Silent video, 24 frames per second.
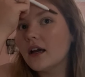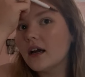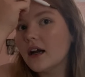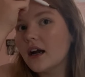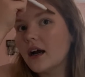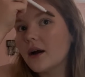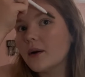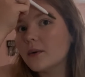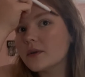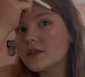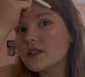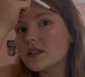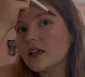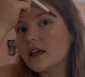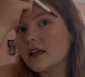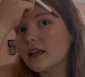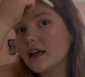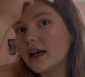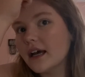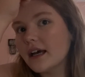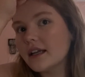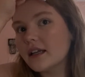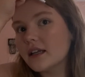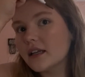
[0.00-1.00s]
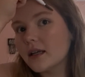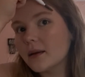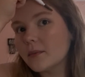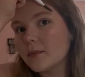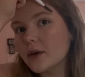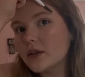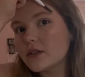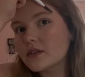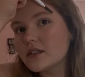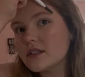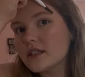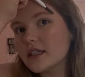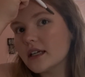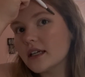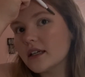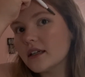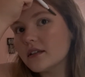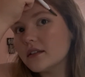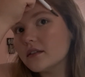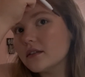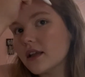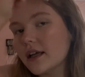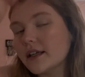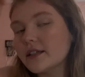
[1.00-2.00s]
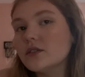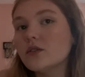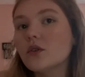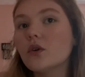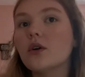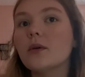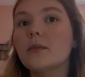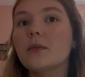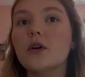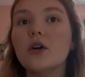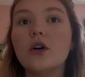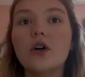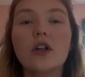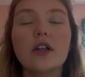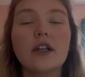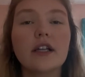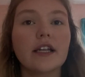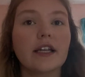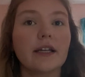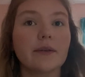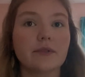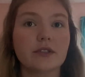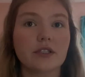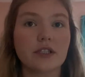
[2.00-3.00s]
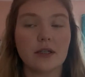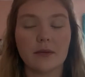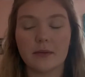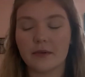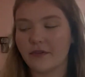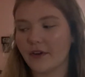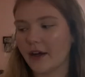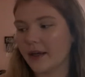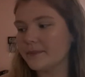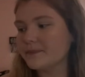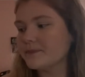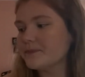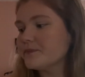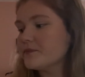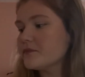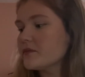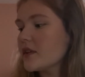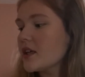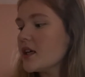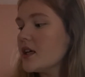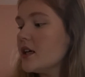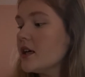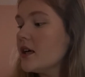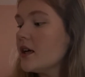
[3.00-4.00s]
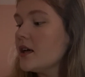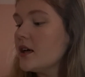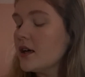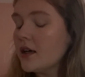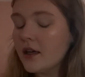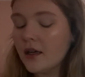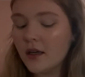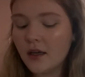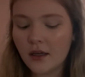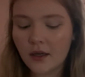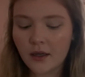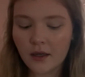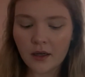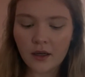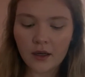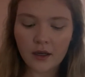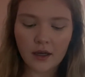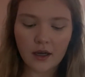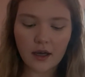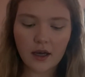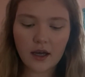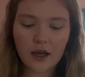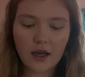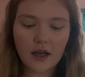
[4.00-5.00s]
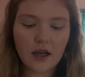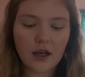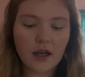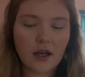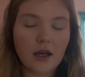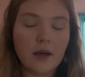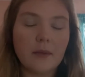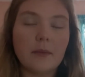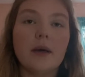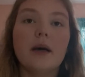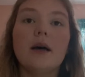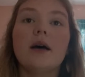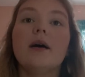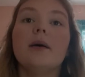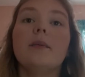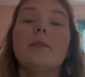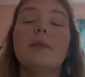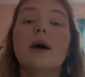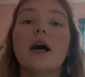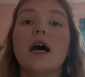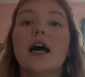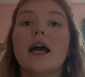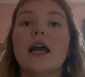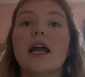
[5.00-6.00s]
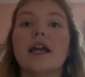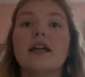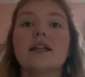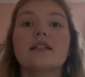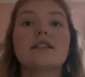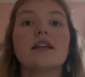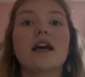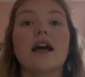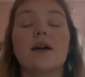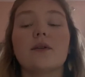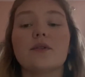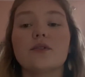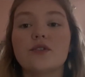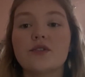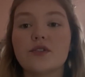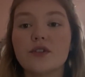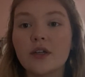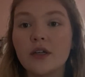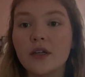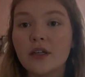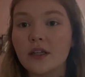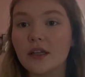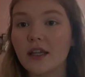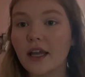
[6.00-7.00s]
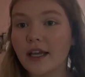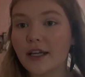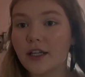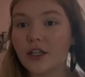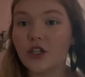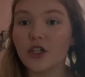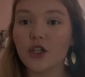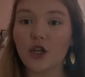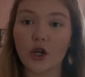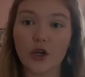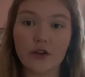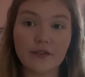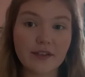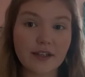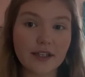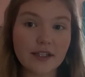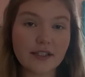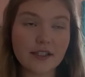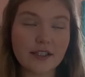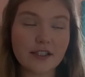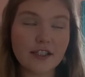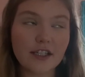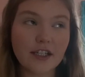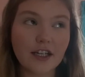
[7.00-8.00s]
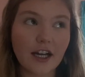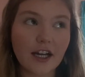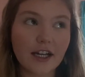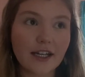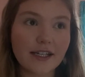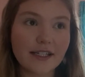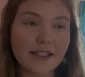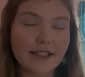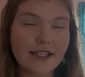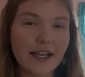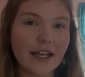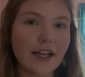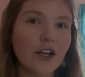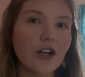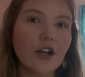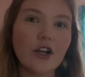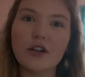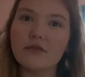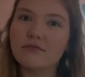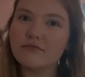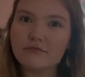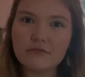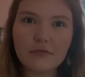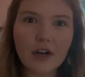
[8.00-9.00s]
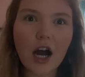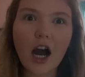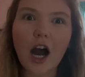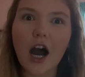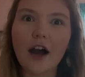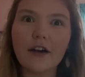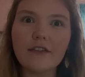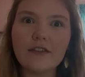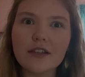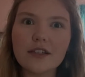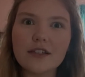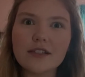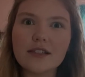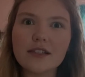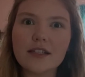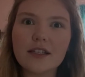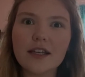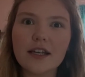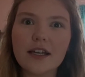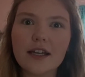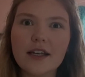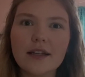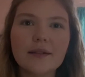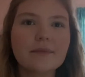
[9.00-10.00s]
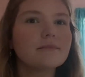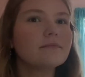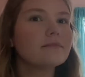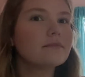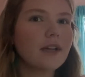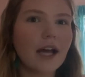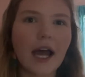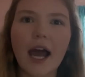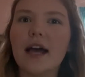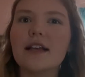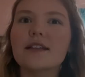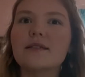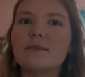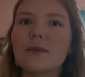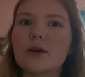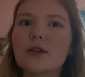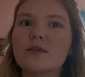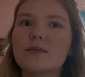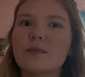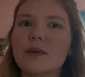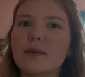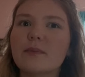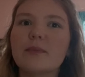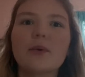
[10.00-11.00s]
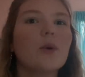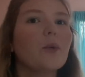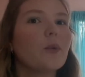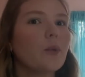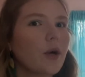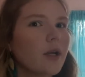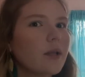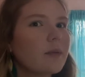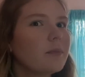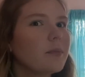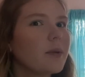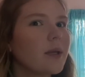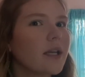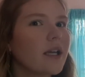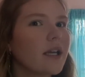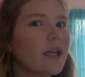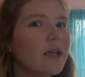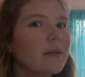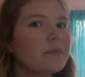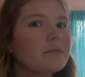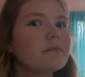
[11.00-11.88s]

I was gonna edit it and post it like normal and it was gonna be fun. But I was like nervous to cut his hair, obviously, as most people would be